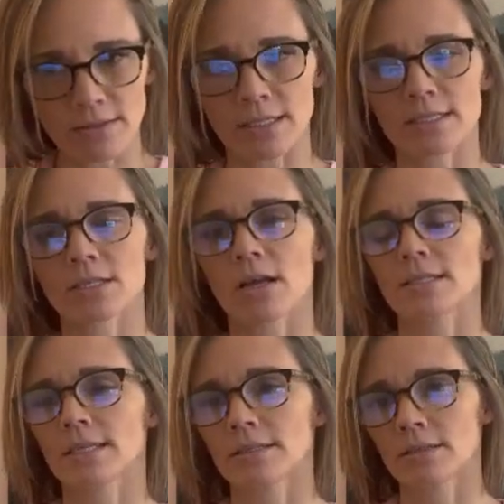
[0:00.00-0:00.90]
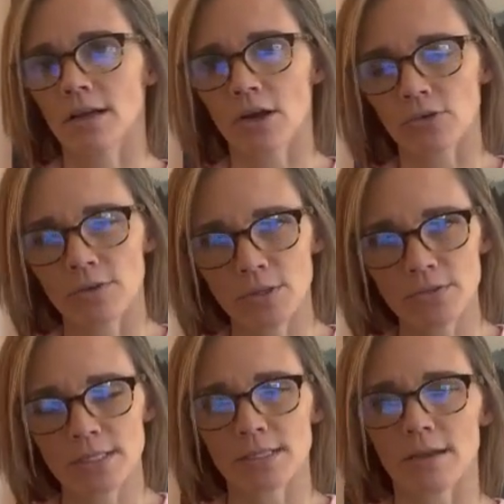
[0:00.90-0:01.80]
that is causing
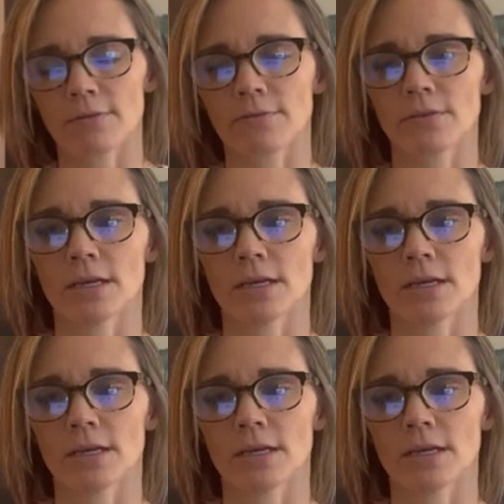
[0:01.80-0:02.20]
autoimmune stuff.